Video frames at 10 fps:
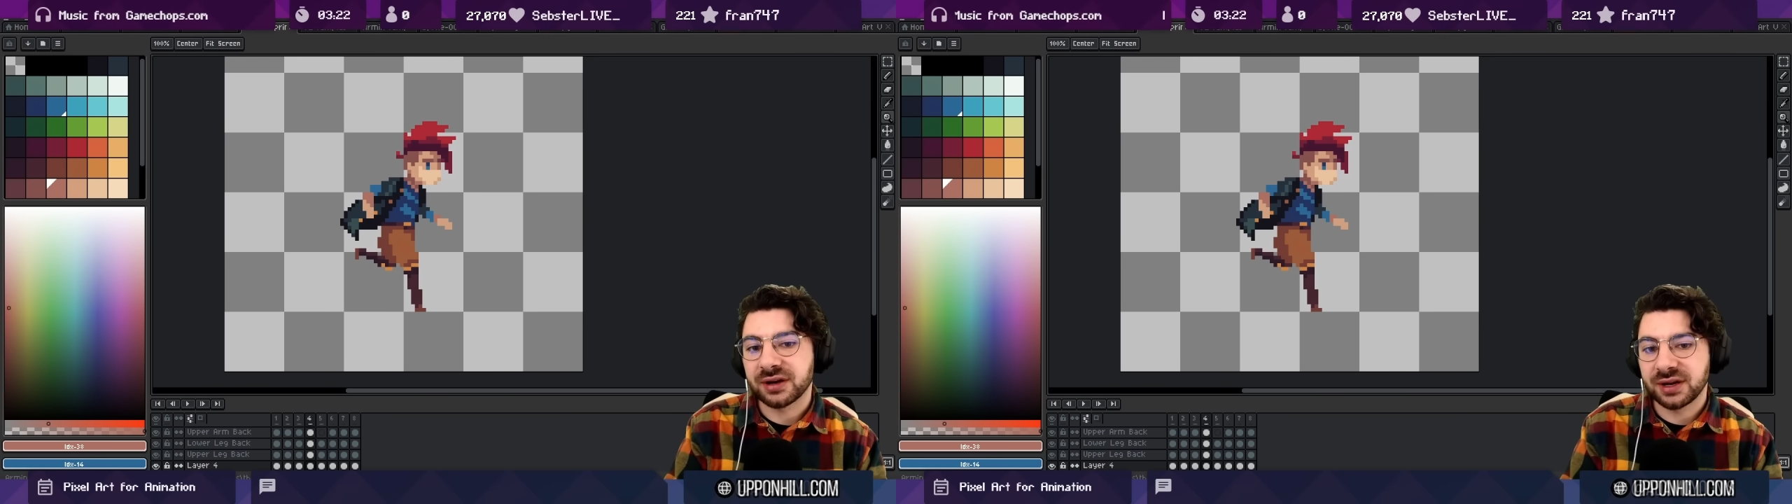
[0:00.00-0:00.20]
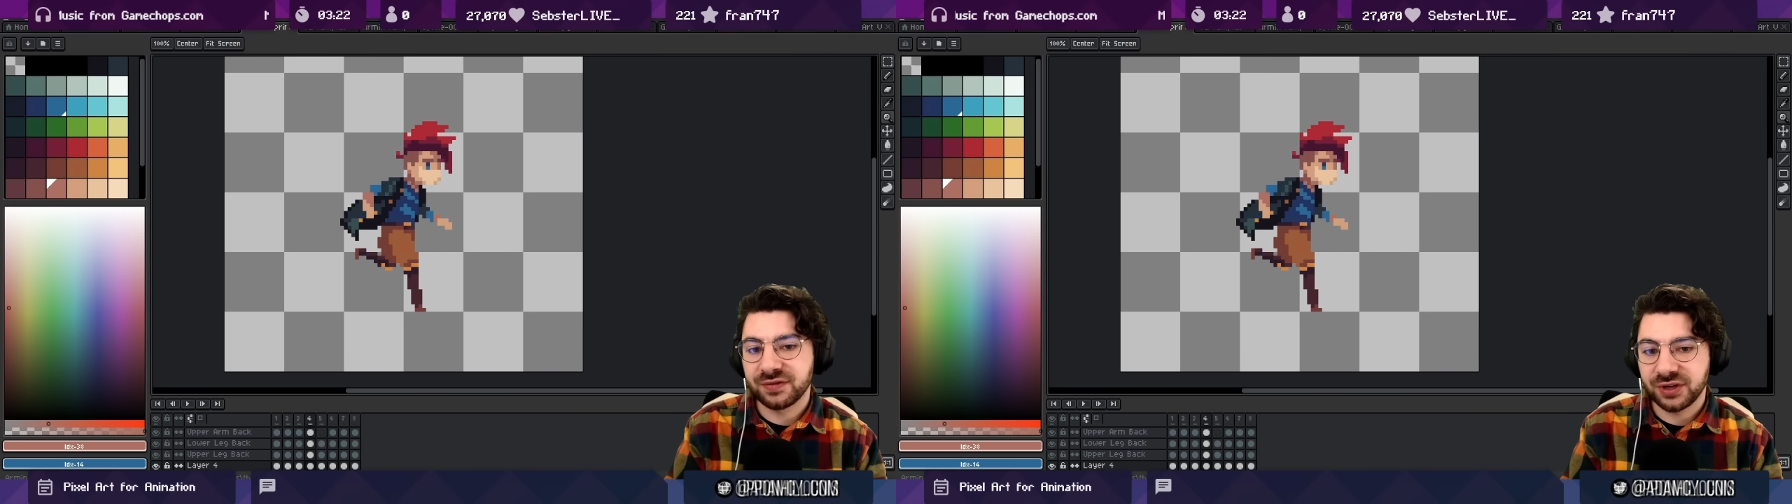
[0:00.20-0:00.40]

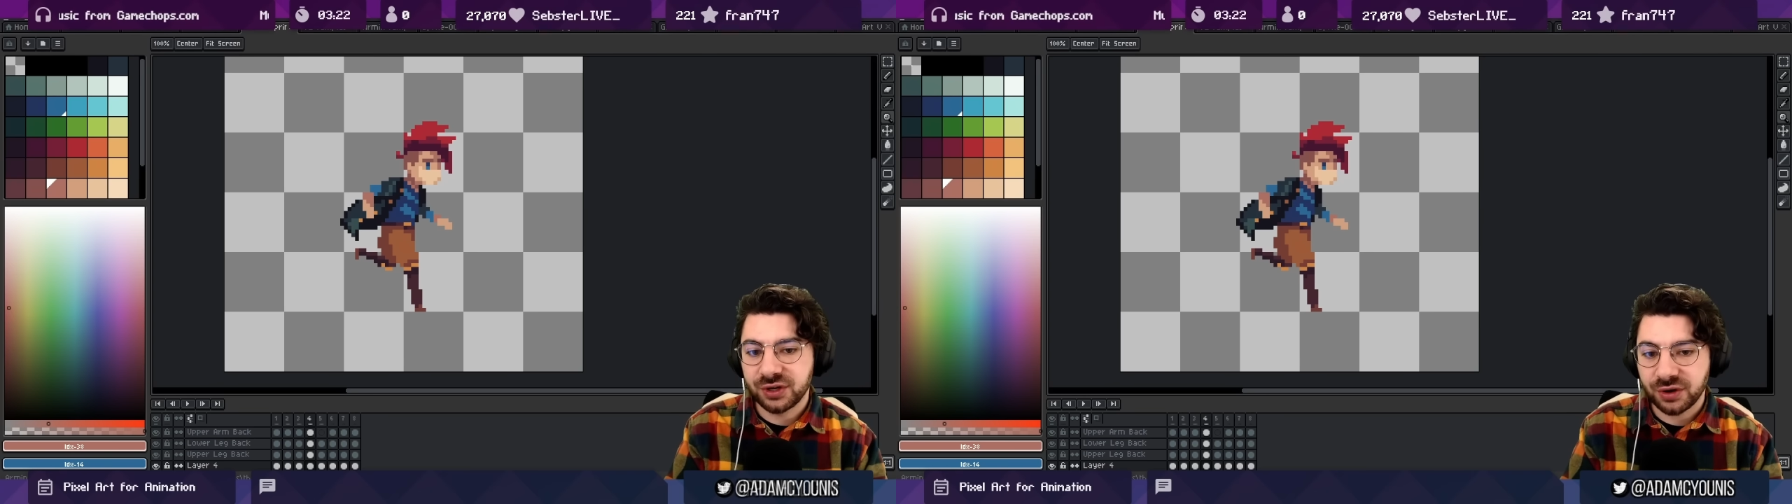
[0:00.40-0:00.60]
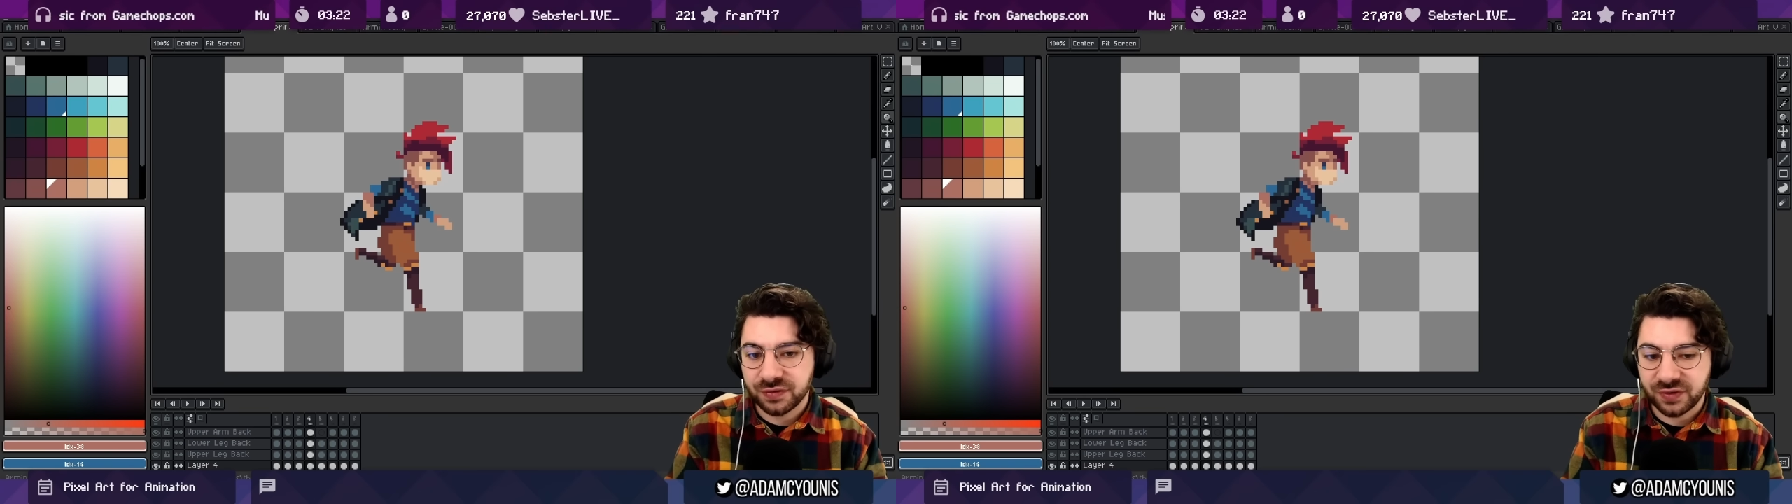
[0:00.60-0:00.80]
if you
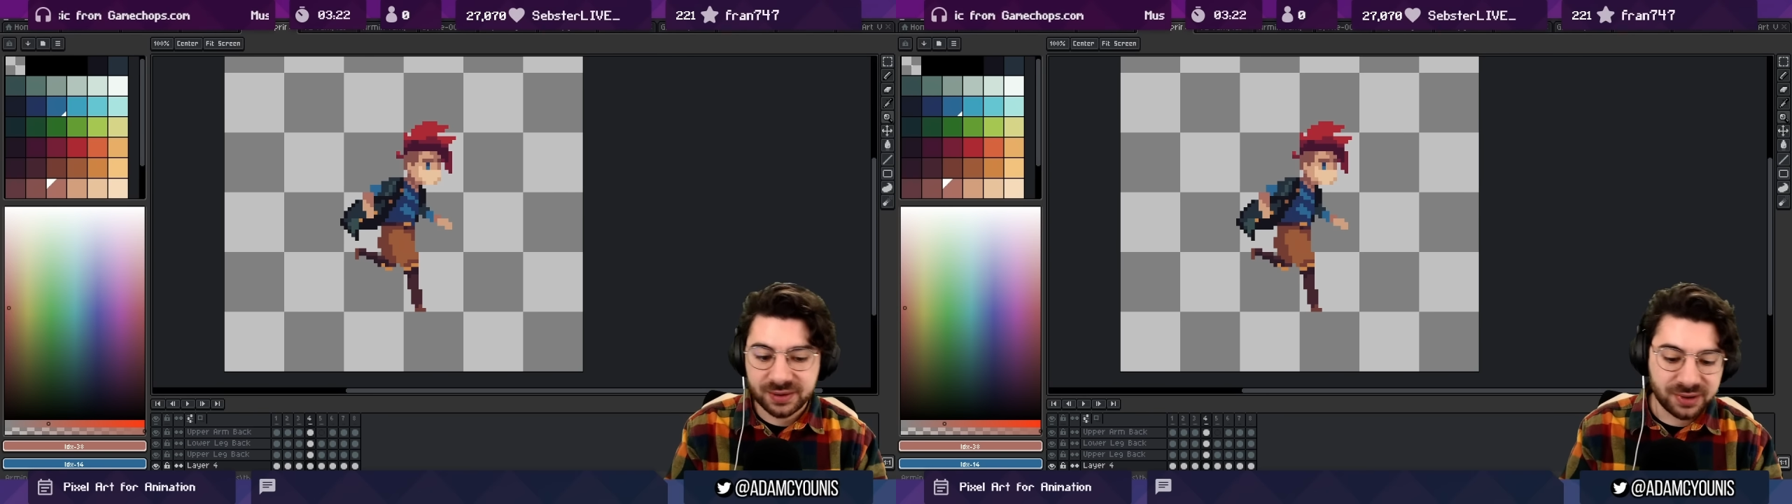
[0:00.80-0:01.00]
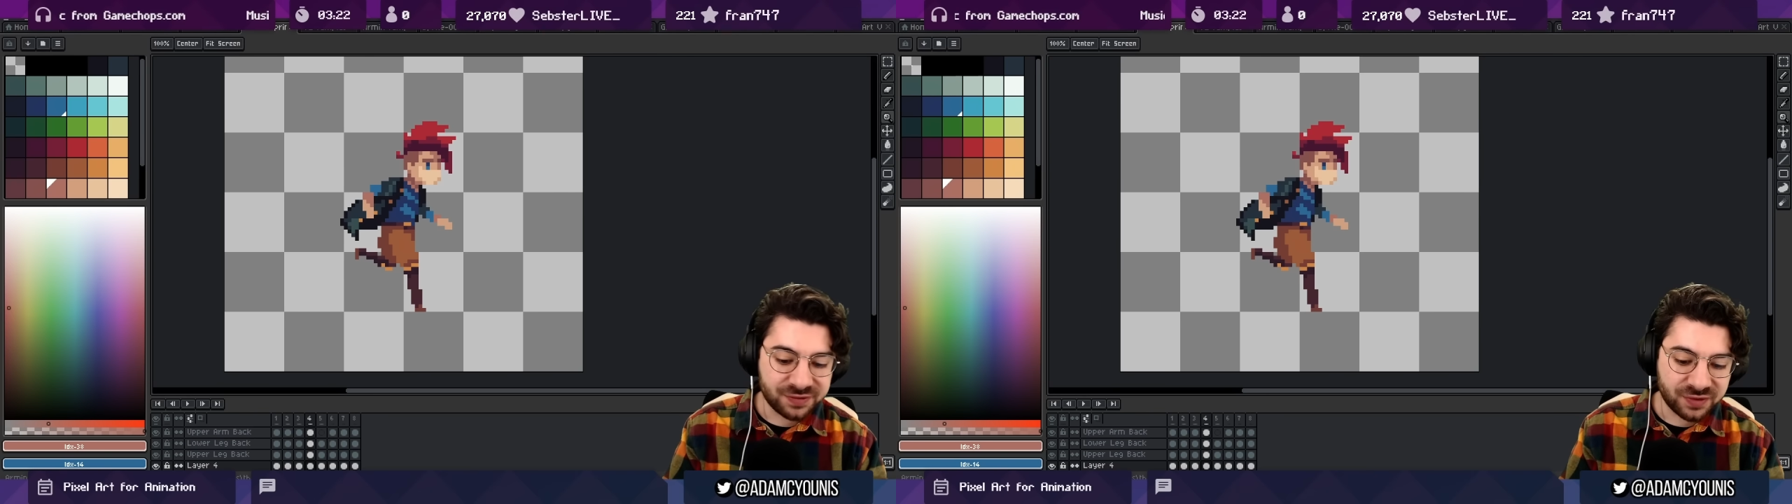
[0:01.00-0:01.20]
go
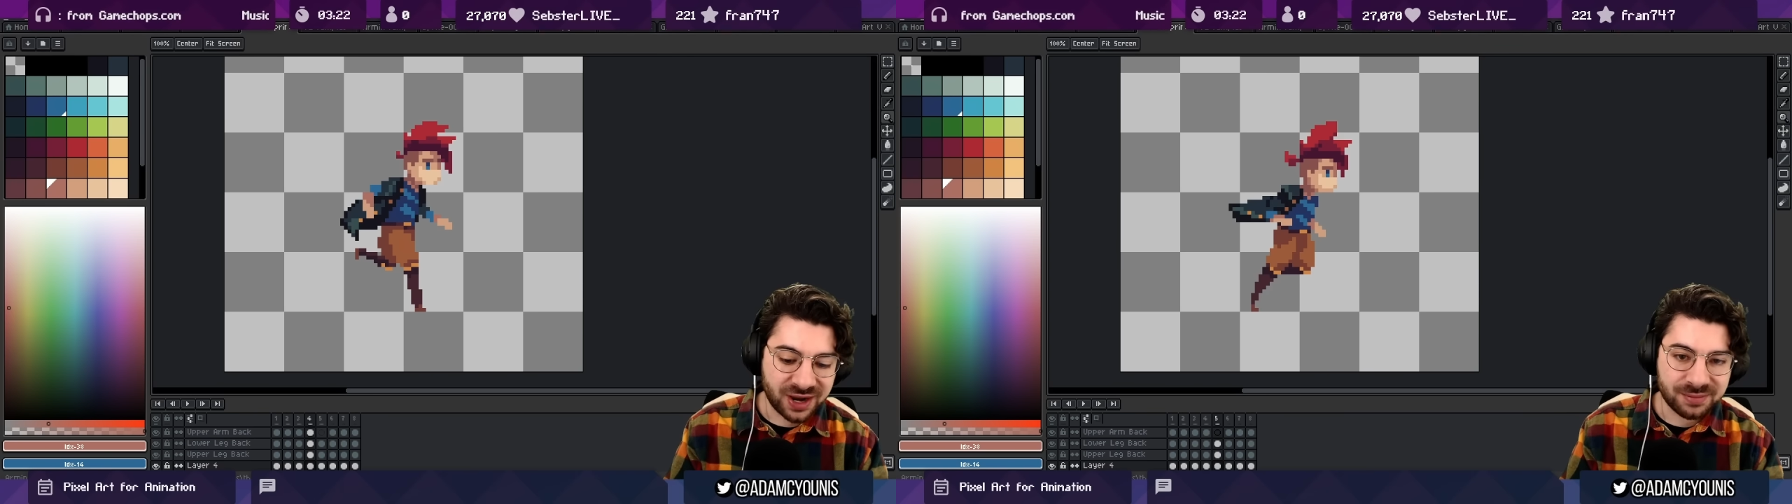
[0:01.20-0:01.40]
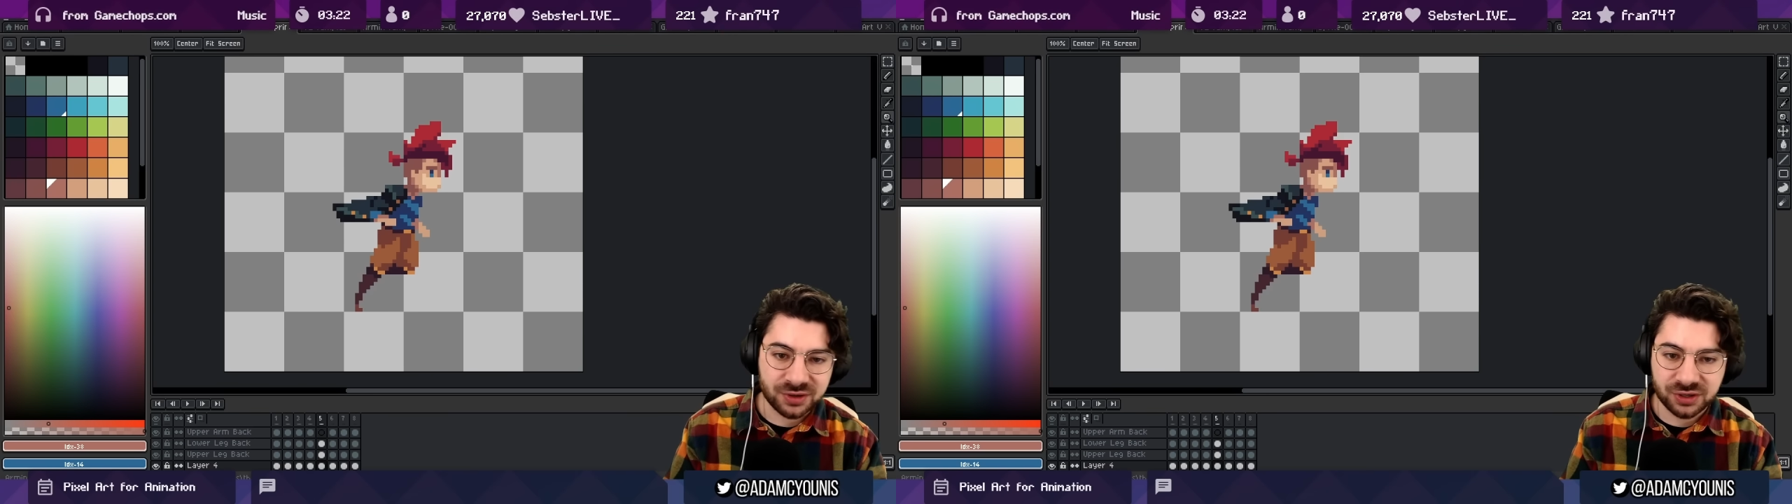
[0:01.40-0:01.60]
frame by frame